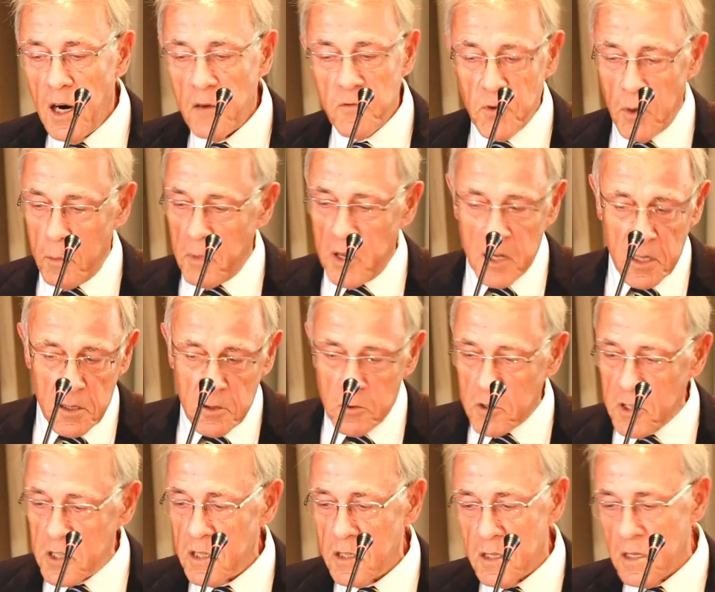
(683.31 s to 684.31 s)
from
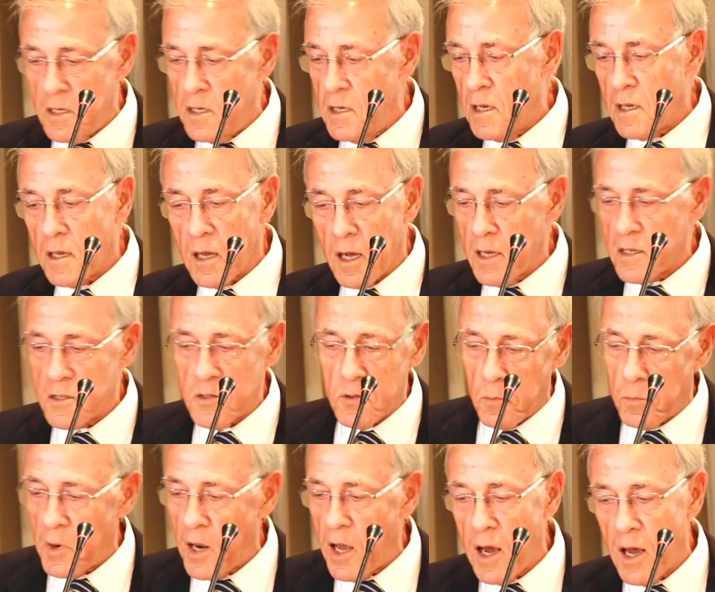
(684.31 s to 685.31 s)
electricity and gas
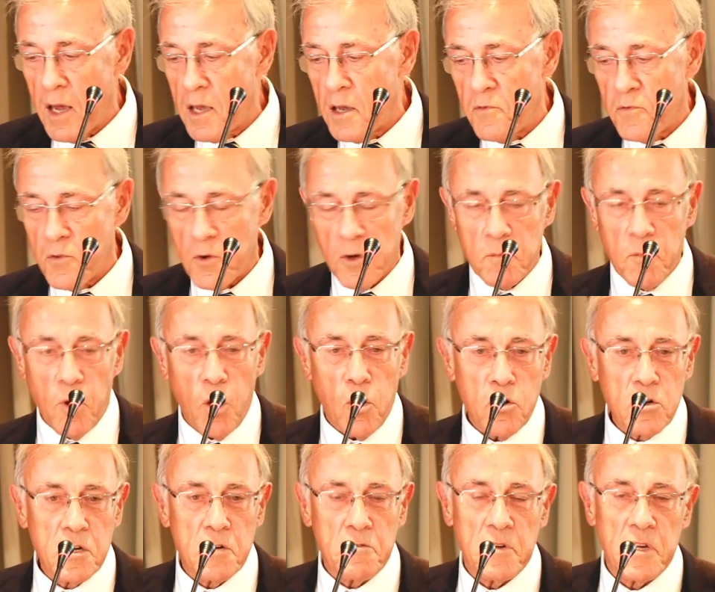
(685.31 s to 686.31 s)
supply, from
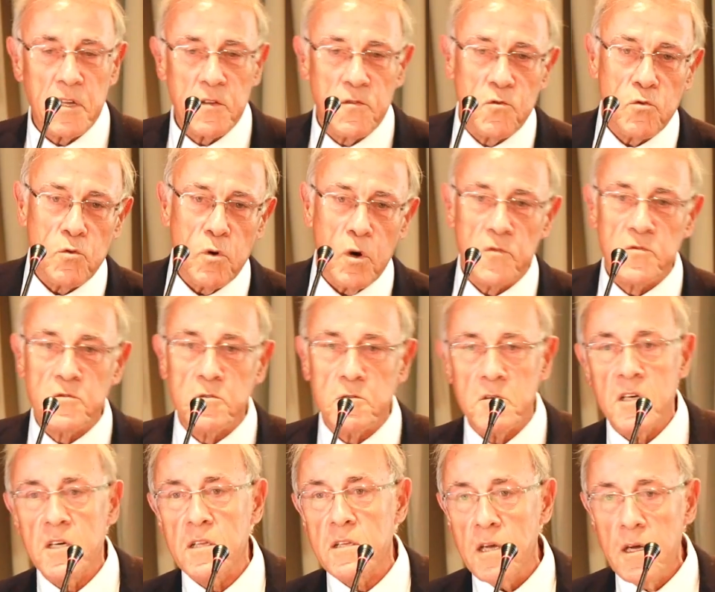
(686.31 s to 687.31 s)
on-grid to
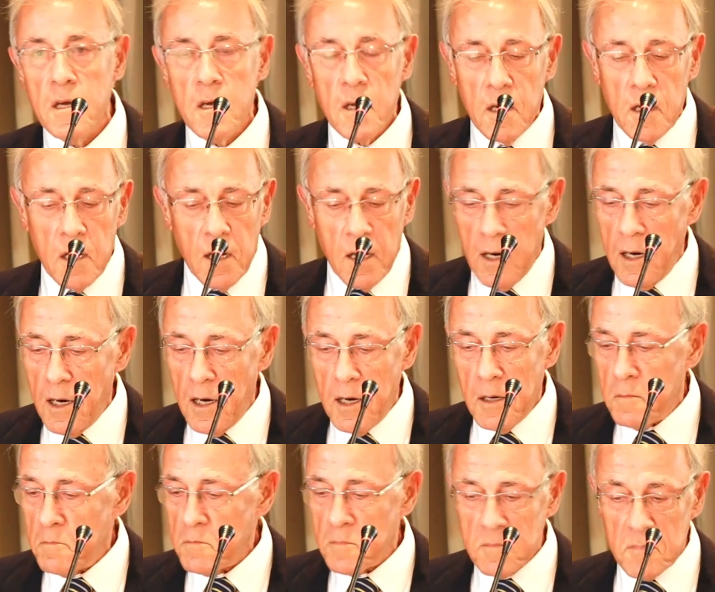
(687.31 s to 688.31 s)
off-grid,
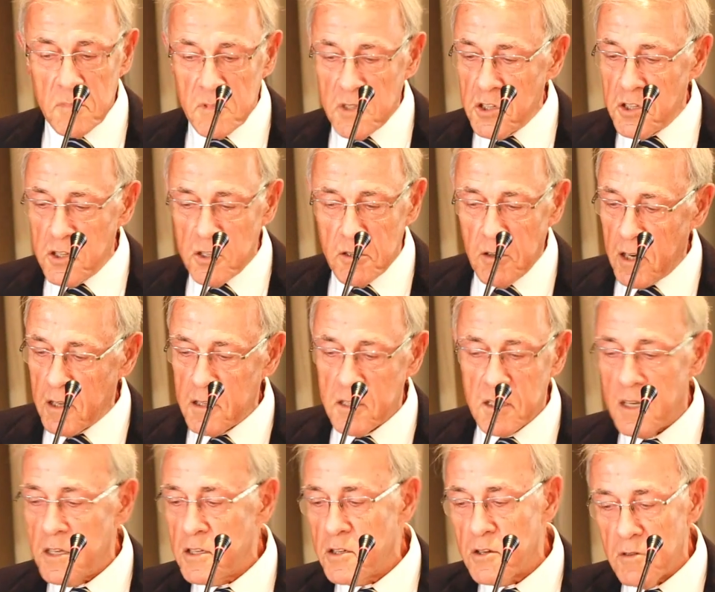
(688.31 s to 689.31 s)

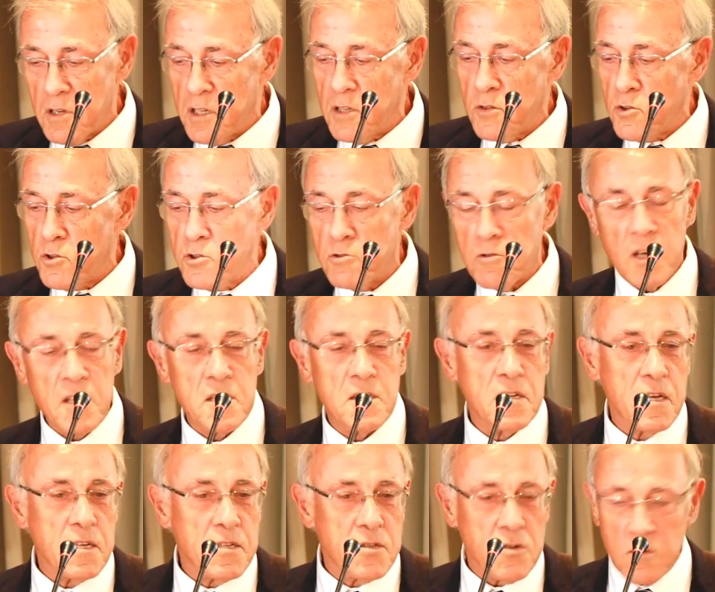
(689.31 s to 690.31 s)
digitalization,
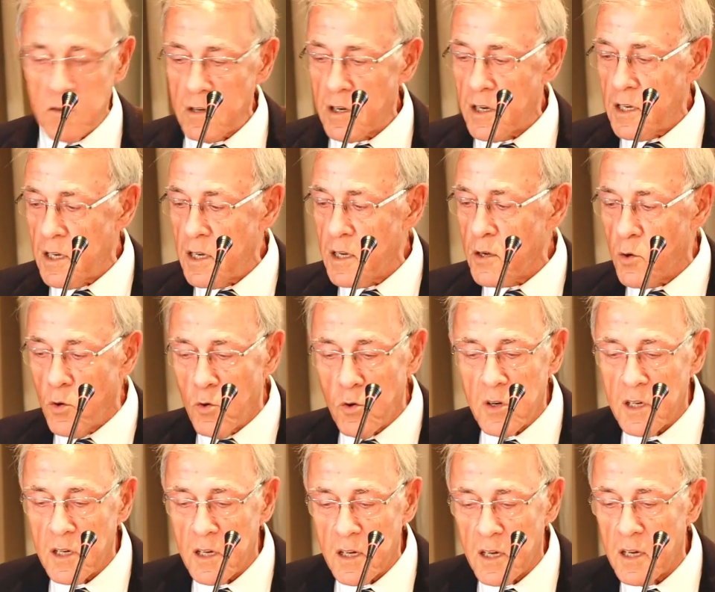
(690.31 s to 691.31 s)
industrialization, clean
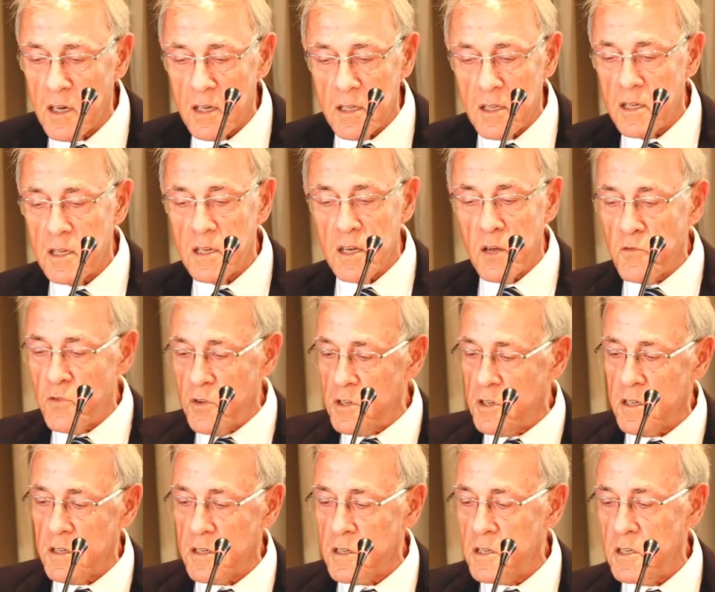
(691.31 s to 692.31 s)
cooking, heating
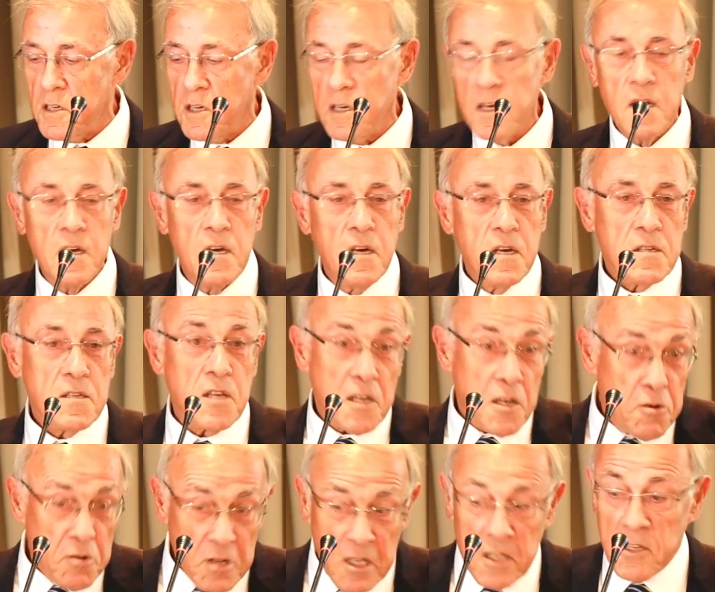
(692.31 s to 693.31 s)
efficiency, the
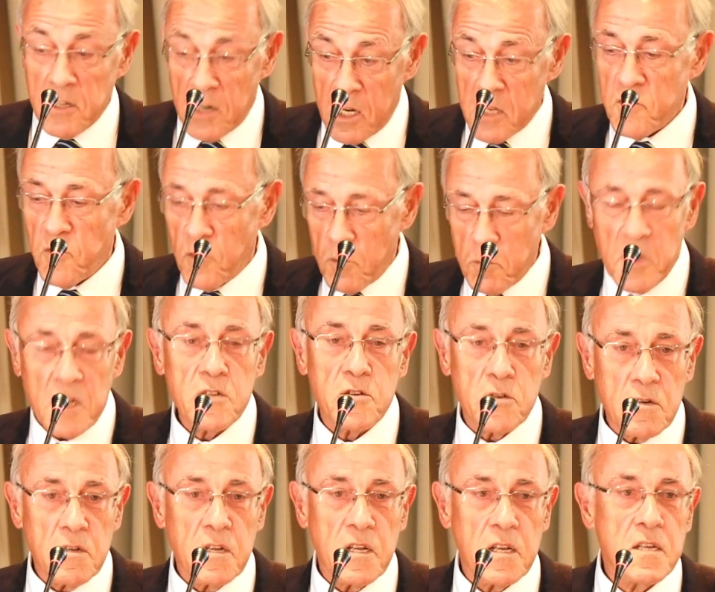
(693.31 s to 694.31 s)
clean
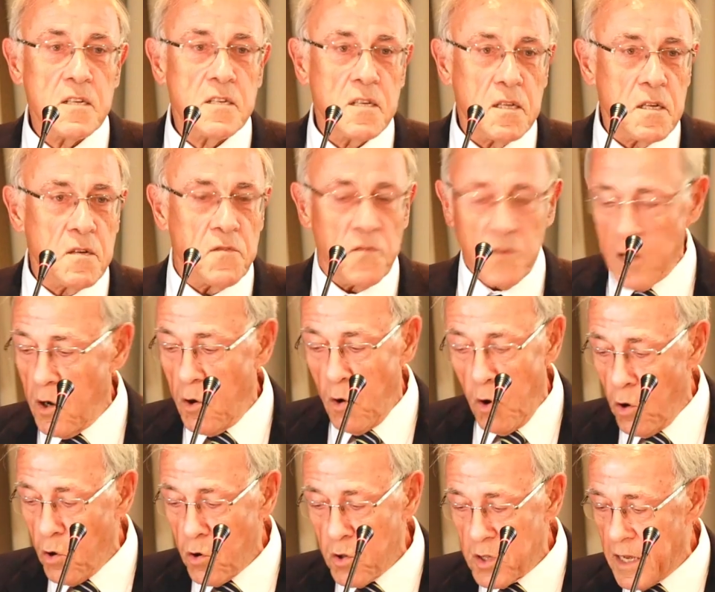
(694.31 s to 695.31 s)
transformation initiative.
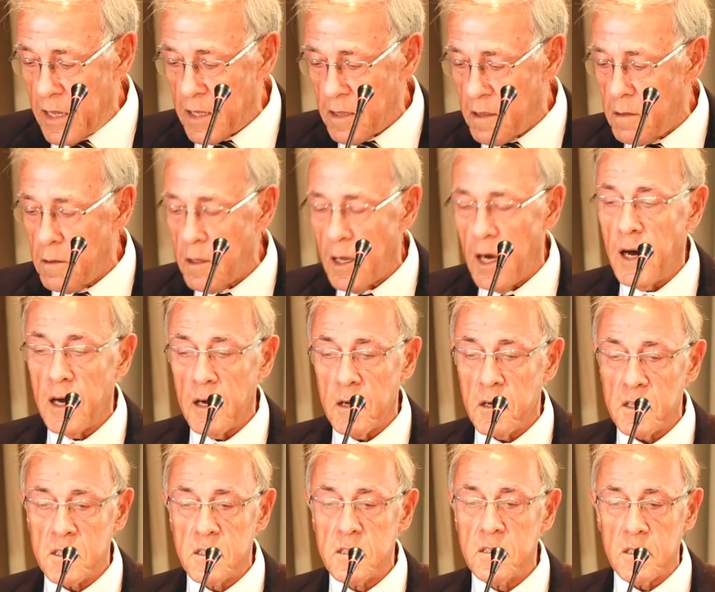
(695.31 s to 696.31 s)
All that
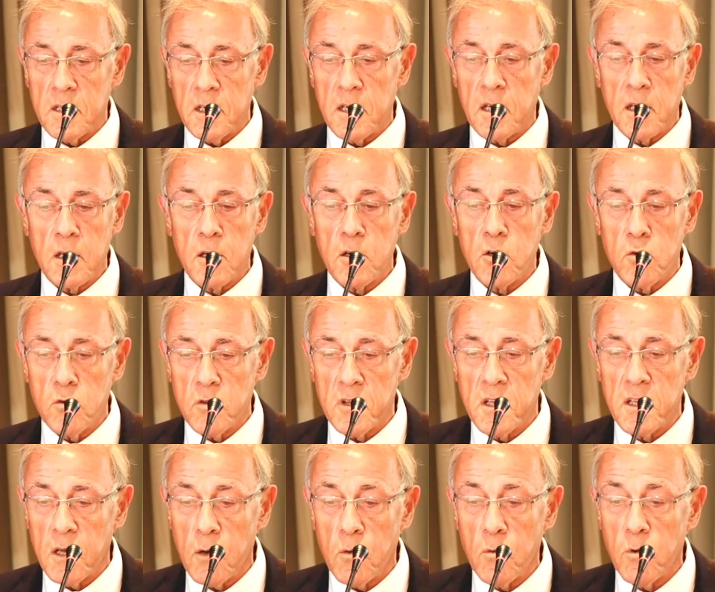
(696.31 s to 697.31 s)
is
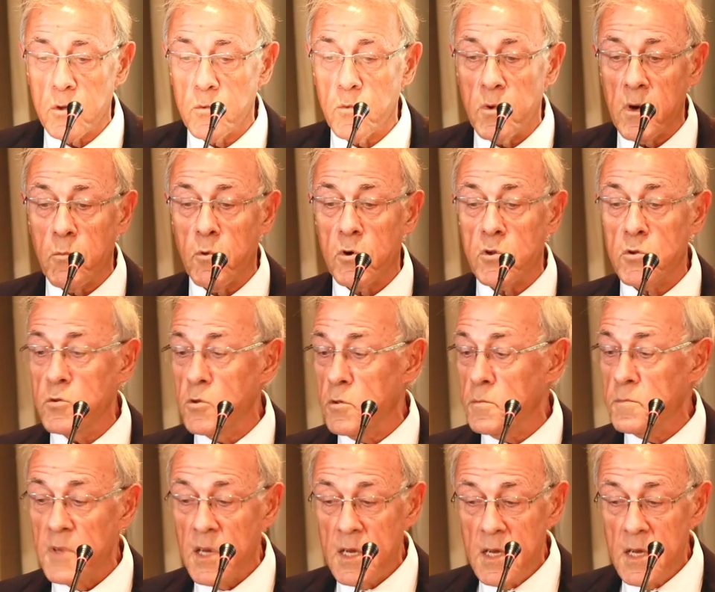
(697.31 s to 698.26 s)
included in what we want to do.